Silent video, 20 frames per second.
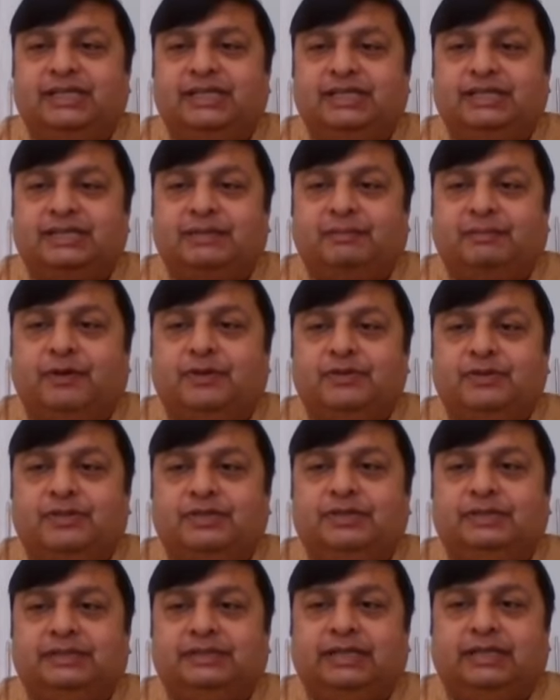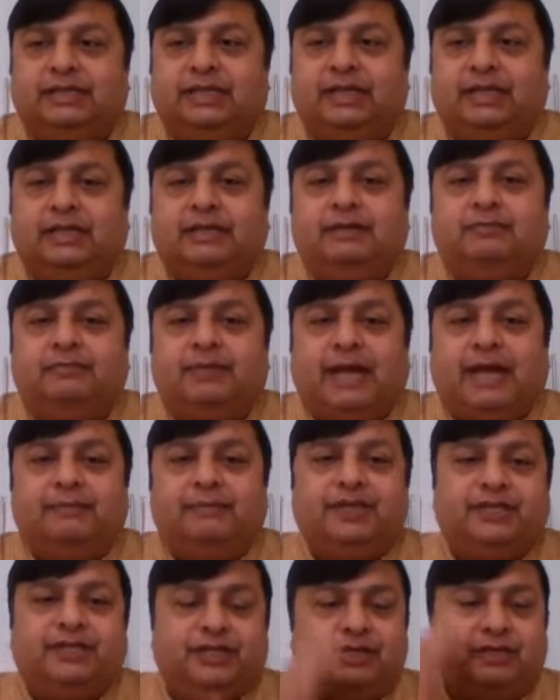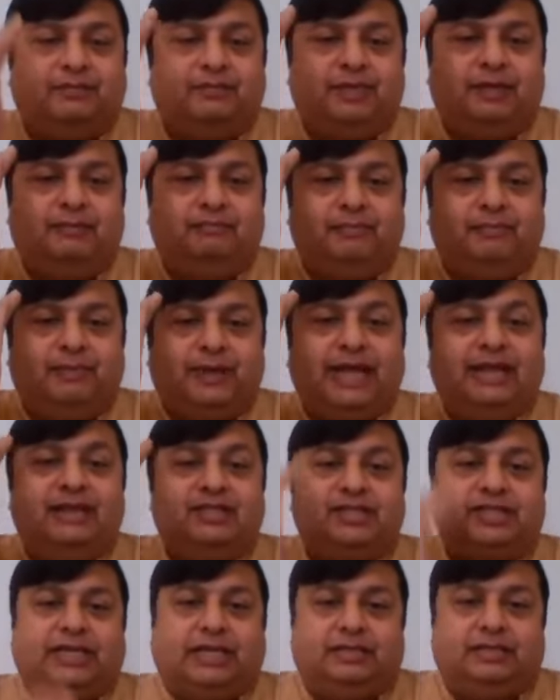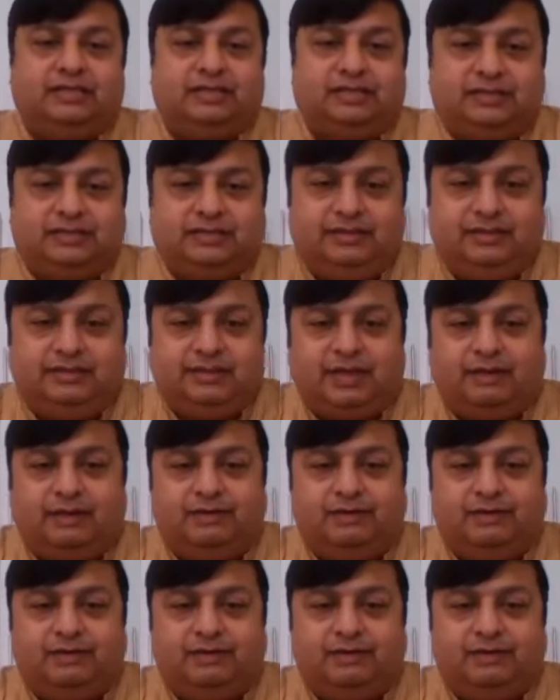it is about the vibration of the brain cells.